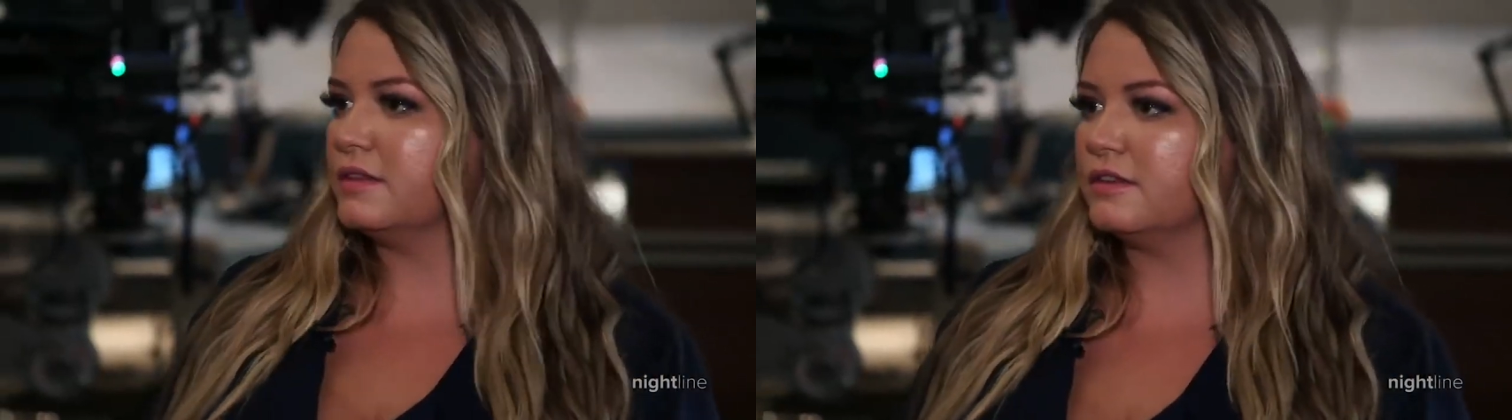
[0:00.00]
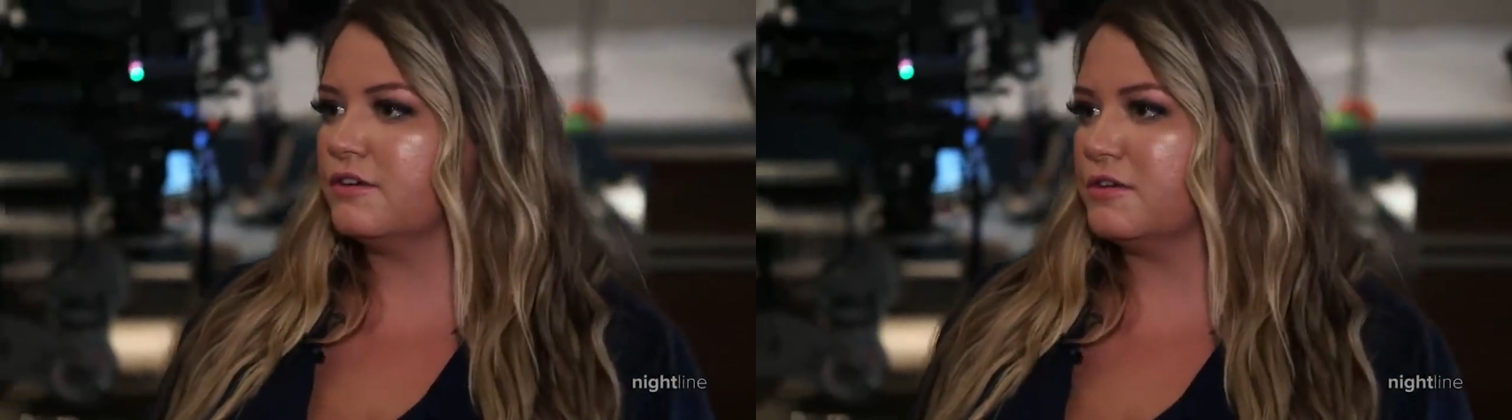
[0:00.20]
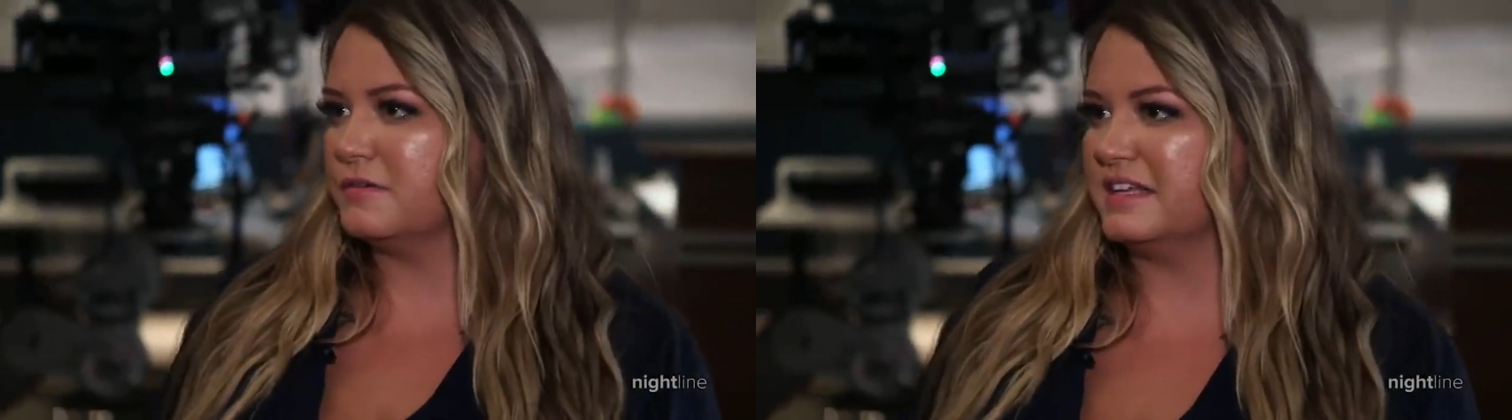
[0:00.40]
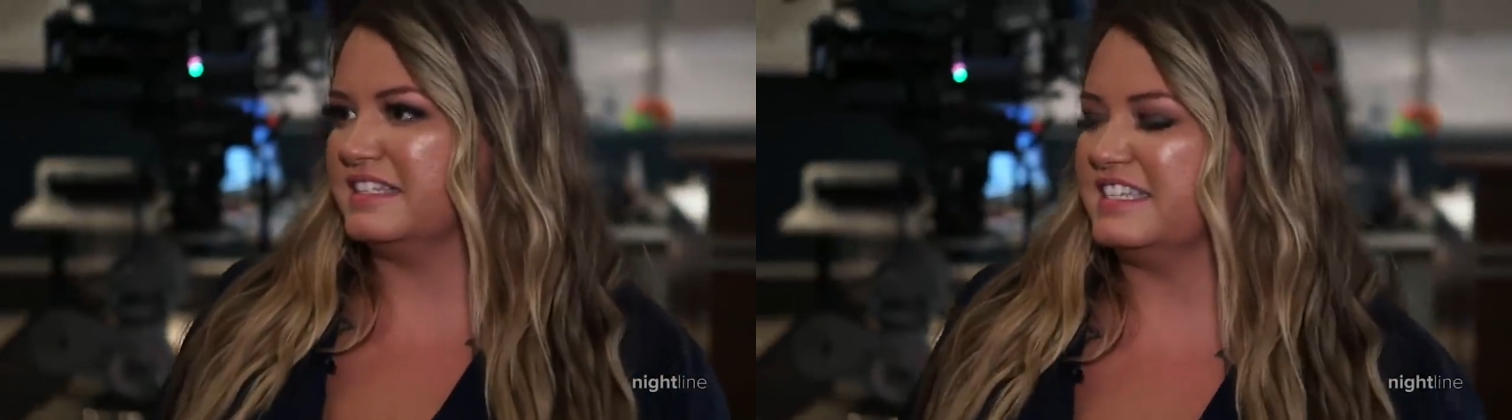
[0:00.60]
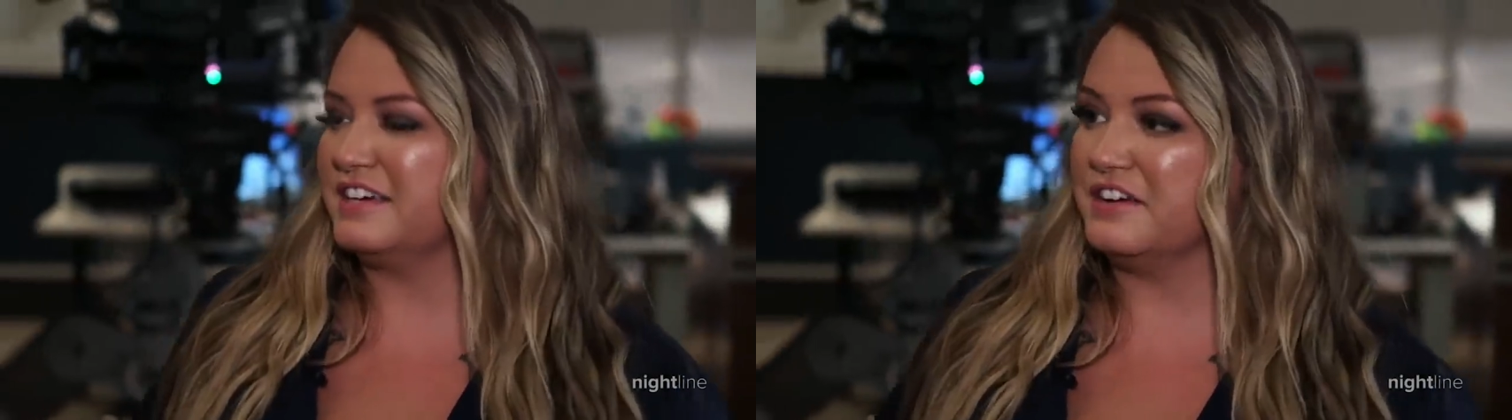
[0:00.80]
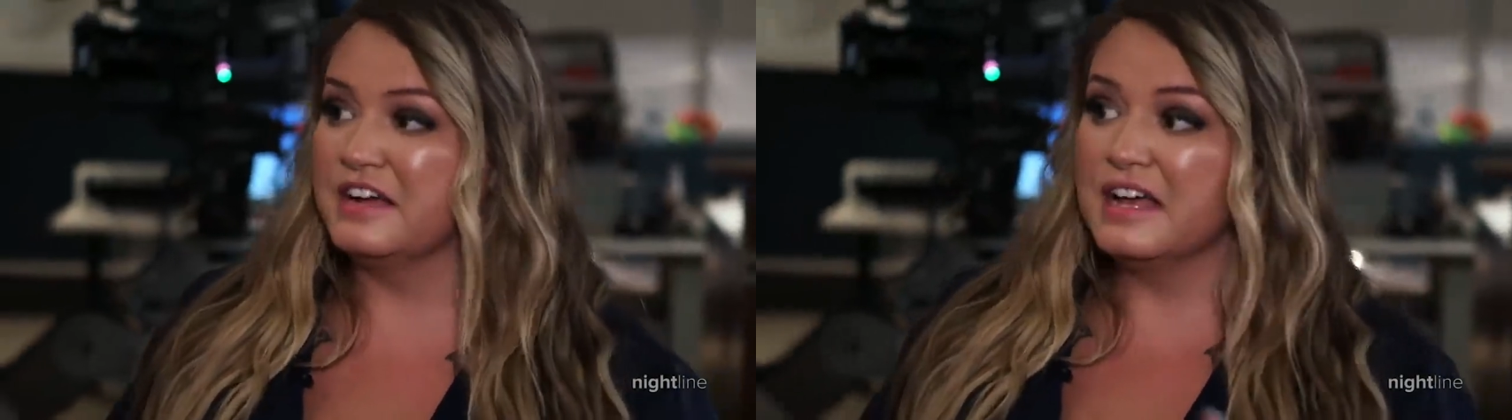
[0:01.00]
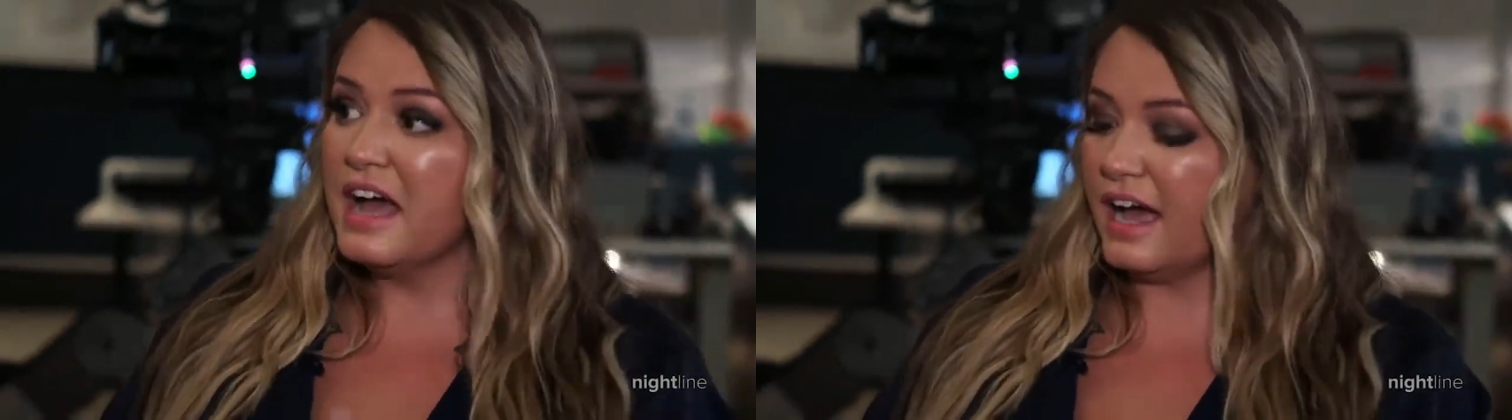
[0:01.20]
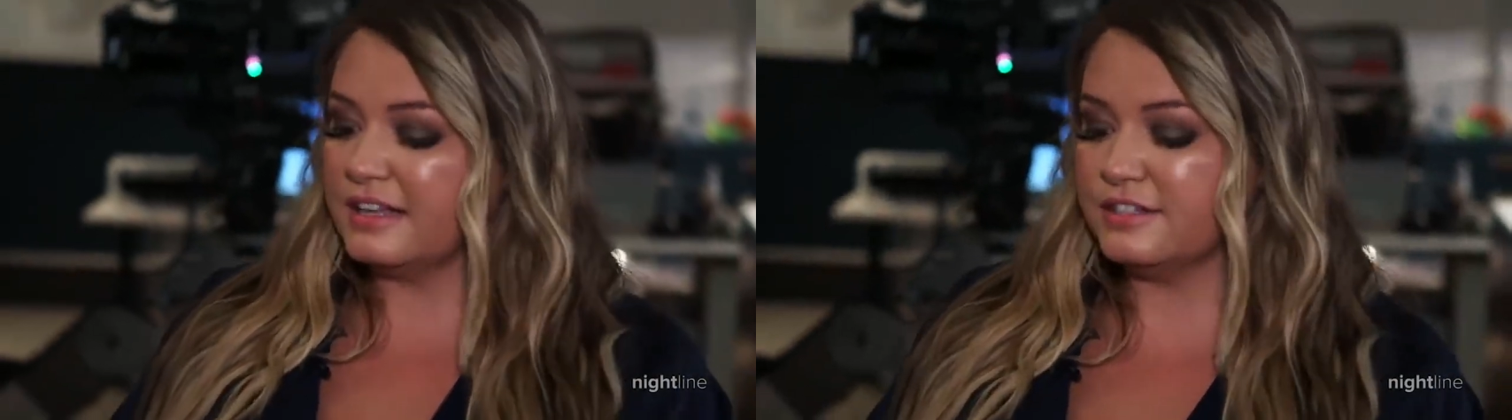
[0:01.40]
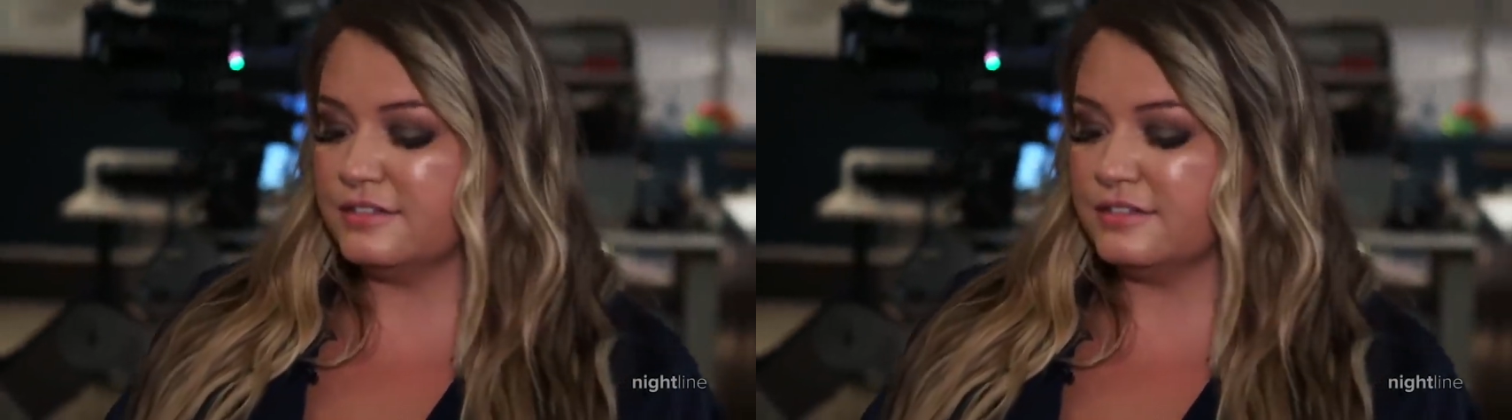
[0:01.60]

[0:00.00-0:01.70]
She's always there to offer